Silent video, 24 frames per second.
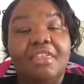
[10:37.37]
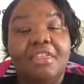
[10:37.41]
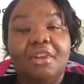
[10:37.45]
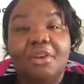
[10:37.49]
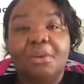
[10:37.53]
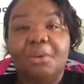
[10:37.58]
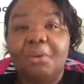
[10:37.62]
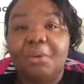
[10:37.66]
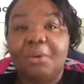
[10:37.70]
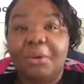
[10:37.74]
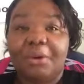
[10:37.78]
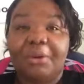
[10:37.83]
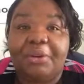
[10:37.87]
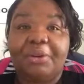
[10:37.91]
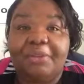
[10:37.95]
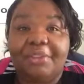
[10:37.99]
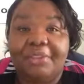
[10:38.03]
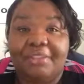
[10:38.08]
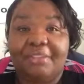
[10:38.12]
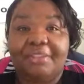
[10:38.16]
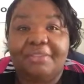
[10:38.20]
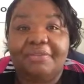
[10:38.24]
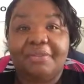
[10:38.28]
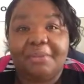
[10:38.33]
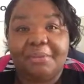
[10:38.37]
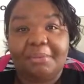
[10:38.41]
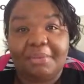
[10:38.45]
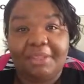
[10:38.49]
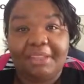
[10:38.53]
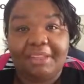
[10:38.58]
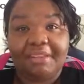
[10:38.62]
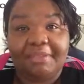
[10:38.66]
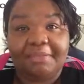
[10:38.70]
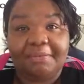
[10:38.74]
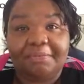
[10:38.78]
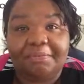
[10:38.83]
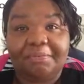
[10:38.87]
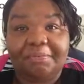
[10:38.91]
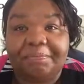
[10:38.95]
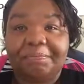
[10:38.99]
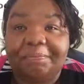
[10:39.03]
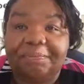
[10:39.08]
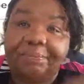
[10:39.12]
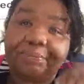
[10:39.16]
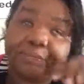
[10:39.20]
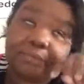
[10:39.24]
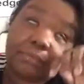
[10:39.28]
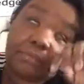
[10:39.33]
the worst for me.
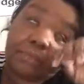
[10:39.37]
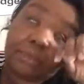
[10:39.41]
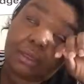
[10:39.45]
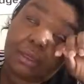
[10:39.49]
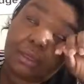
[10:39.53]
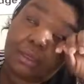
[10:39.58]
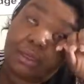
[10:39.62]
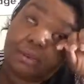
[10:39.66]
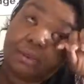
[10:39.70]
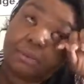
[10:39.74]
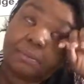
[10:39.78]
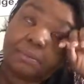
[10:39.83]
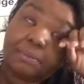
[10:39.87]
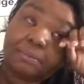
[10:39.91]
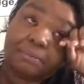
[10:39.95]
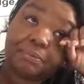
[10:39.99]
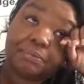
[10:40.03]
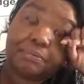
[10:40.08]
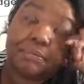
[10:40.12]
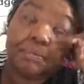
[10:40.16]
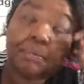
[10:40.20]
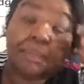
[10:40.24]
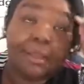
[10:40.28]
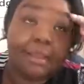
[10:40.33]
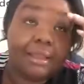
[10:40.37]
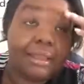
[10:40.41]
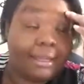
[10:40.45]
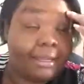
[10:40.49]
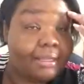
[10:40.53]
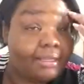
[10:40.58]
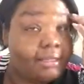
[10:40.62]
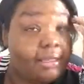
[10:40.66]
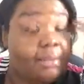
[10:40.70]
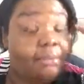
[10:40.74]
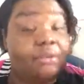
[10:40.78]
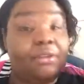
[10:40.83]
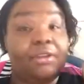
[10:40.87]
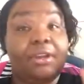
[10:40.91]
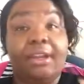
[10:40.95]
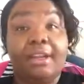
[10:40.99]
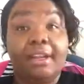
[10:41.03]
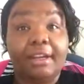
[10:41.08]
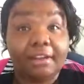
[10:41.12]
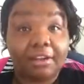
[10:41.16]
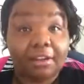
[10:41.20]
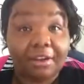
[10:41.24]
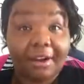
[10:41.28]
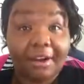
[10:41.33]
Um, like I said, I'm trying
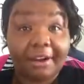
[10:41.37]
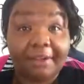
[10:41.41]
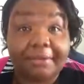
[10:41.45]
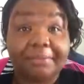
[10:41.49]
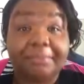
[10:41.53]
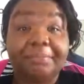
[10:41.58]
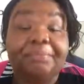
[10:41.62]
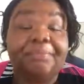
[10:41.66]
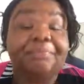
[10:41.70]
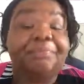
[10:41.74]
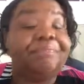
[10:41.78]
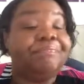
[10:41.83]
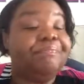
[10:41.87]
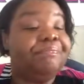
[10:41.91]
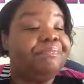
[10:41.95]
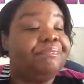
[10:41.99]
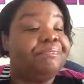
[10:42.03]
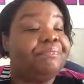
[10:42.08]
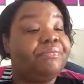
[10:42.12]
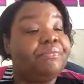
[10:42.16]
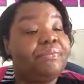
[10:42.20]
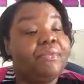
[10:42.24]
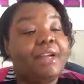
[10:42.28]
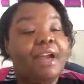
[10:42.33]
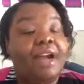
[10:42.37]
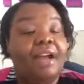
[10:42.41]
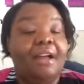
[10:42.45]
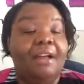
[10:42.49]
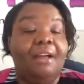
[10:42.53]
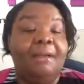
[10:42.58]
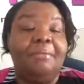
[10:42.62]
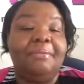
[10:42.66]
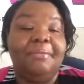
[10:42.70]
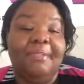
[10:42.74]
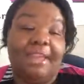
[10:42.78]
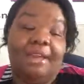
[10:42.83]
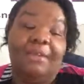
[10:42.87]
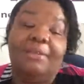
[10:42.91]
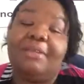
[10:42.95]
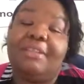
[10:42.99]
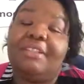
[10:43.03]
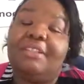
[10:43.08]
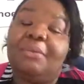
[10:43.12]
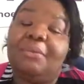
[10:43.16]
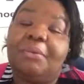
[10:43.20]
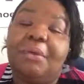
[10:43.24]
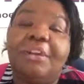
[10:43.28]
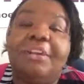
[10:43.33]
not to cry. That
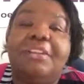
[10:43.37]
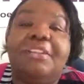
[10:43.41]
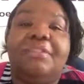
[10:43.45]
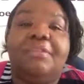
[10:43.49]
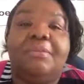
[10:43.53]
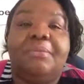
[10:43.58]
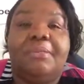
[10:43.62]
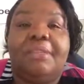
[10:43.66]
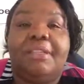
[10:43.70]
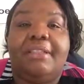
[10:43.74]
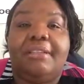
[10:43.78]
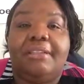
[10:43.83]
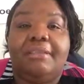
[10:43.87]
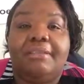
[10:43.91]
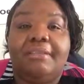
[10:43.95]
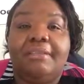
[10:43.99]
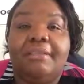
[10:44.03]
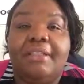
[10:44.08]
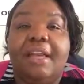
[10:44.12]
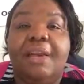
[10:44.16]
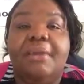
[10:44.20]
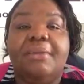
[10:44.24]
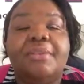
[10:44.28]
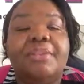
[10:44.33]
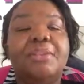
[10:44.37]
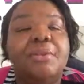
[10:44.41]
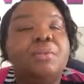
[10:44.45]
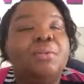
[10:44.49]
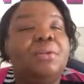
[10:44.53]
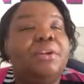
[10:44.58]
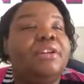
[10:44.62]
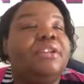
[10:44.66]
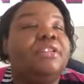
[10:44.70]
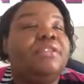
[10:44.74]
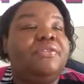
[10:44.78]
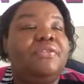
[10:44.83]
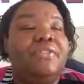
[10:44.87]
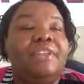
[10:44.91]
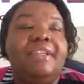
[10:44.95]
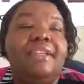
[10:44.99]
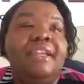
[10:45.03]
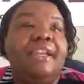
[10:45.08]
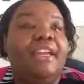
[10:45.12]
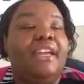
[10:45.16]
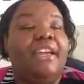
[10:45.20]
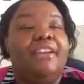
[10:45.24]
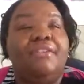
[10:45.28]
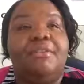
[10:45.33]
was the worst for me. That was the worst
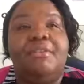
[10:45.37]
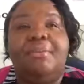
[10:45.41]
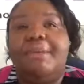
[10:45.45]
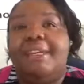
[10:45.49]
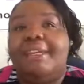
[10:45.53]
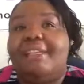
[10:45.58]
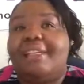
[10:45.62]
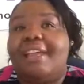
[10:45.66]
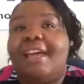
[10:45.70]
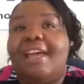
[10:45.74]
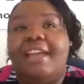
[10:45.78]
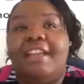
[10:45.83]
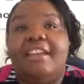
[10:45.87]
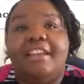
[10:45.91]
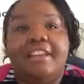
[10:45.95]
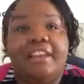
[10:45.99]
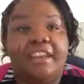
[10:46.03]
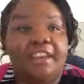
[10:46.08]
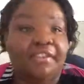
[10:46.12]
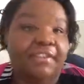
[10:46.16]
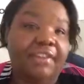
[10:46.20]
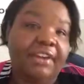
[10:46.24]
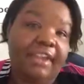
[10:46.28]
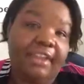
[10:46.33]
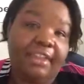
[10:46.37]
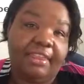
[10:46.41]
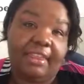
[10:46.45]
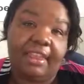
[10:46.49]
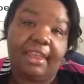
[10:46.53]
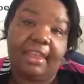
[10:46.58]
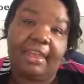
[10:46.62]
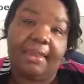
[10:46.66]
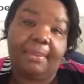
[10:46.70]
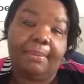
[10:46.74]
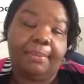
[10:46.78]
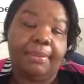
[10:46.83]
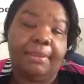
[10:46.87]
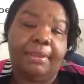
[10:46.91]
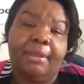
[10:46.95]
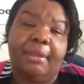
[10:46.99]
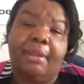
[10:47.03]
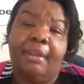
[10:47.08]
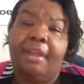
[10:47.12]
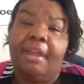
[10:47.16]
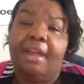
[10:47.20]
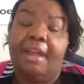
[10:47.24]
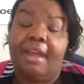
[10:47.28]
feeling ever because I had never had that happen.